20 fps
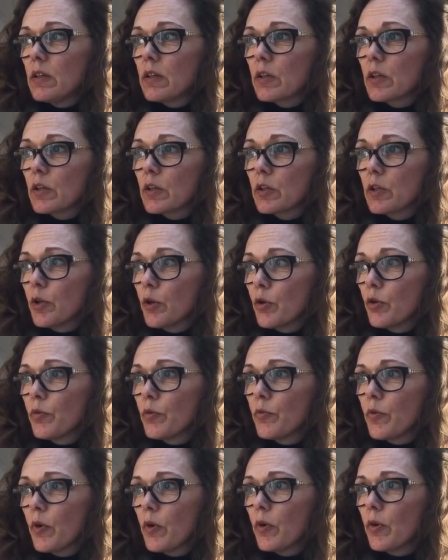
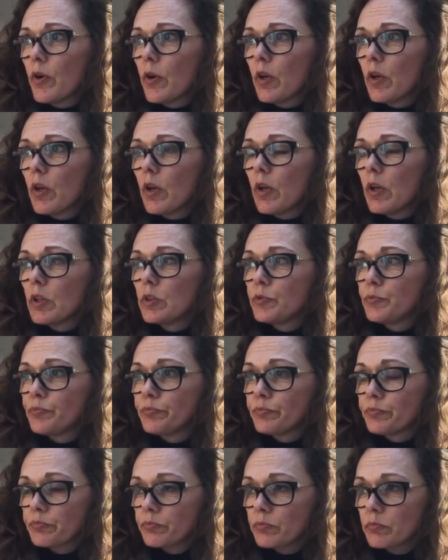clove oil.
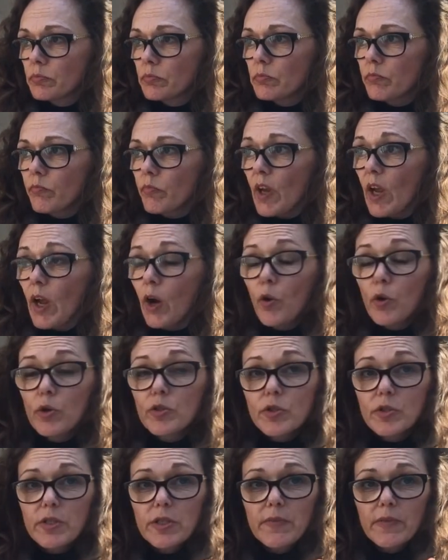I
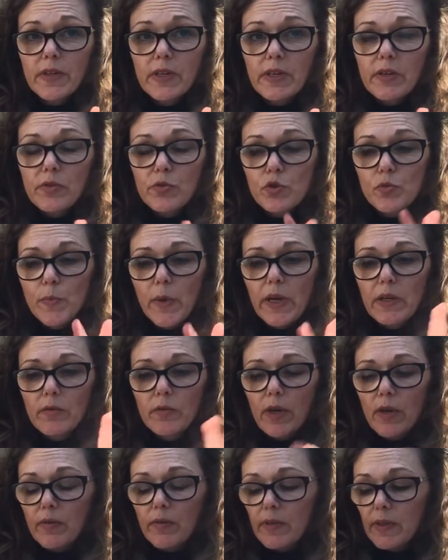also did a video in Spain
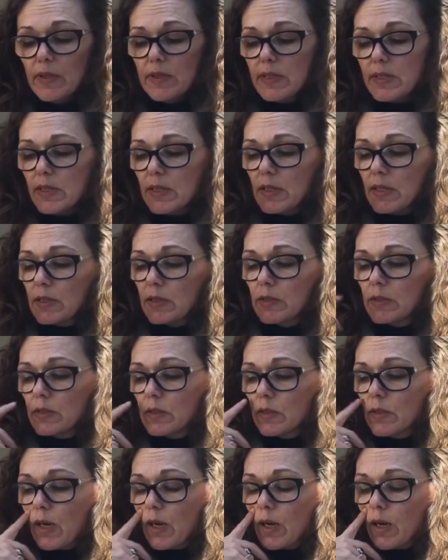around this.
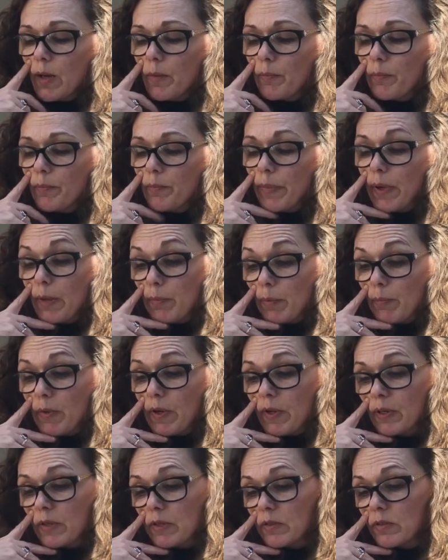
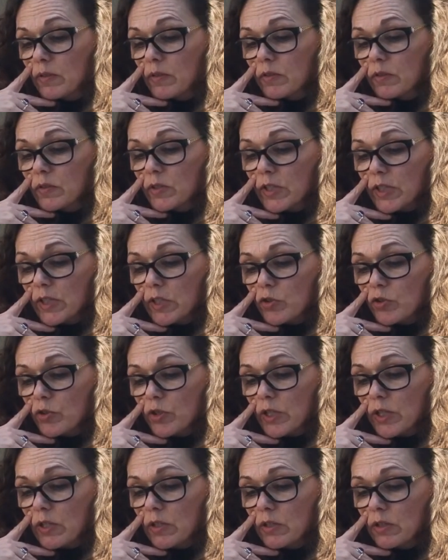Peppermint, tea
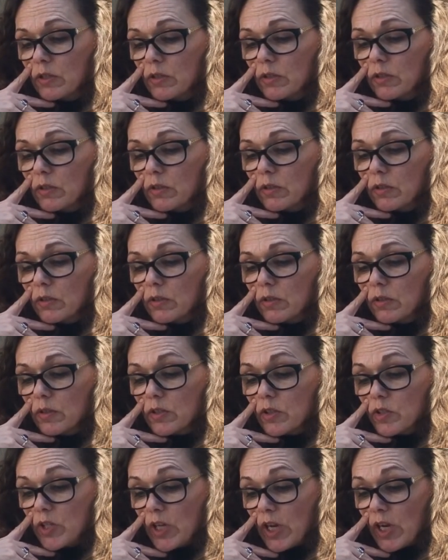tree,
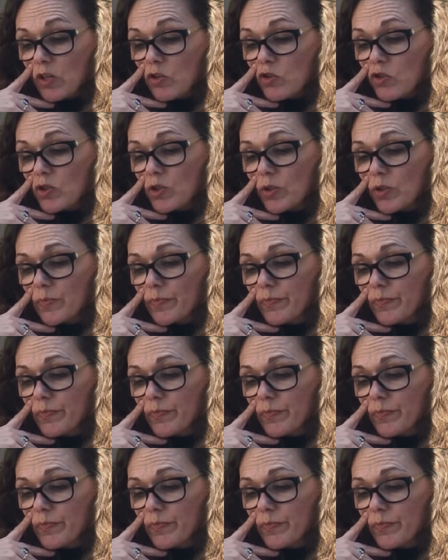sage,